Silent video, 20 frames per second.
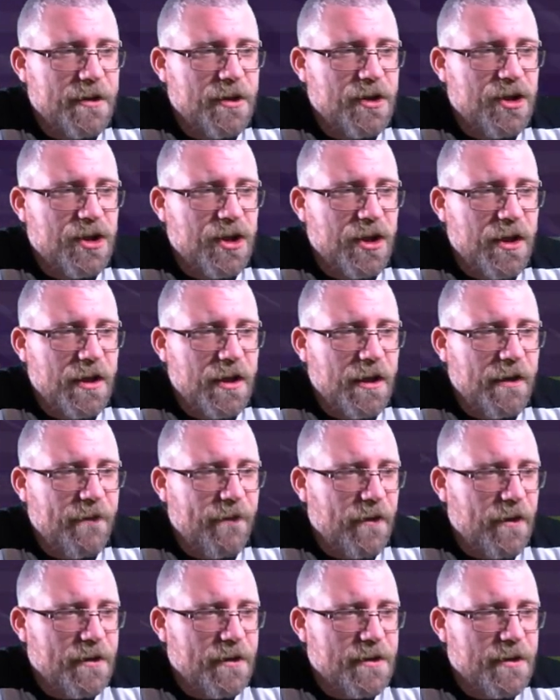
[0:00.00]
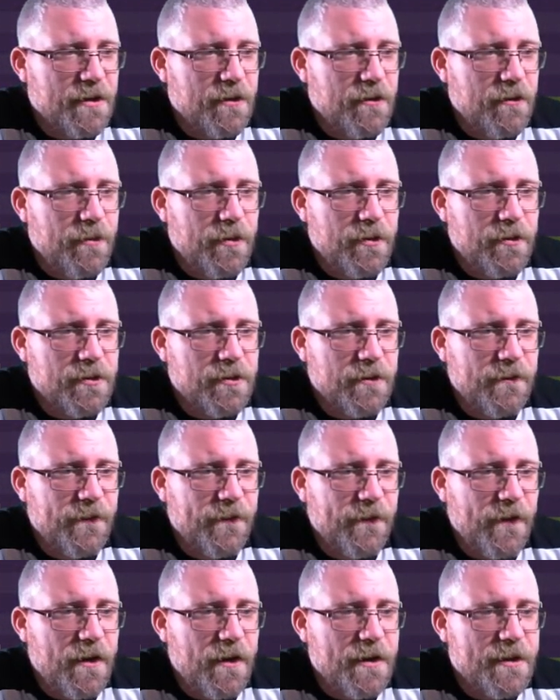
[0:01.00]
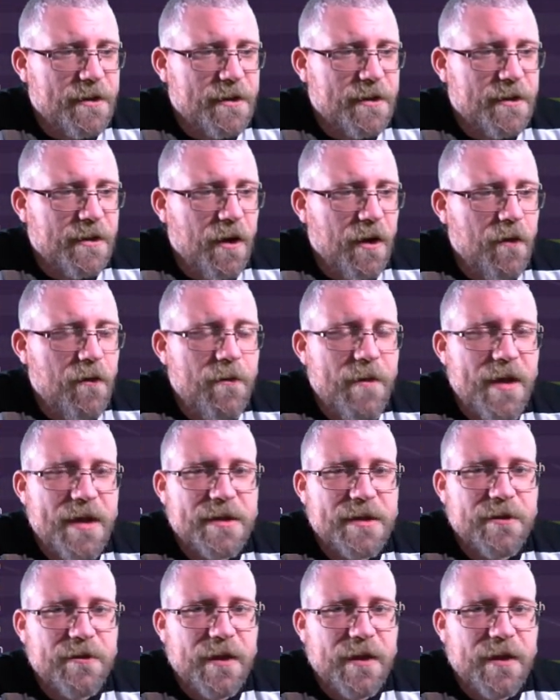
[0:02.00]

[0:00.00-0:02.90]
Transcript: and Cherky finds Goebbels, who finds Gomez,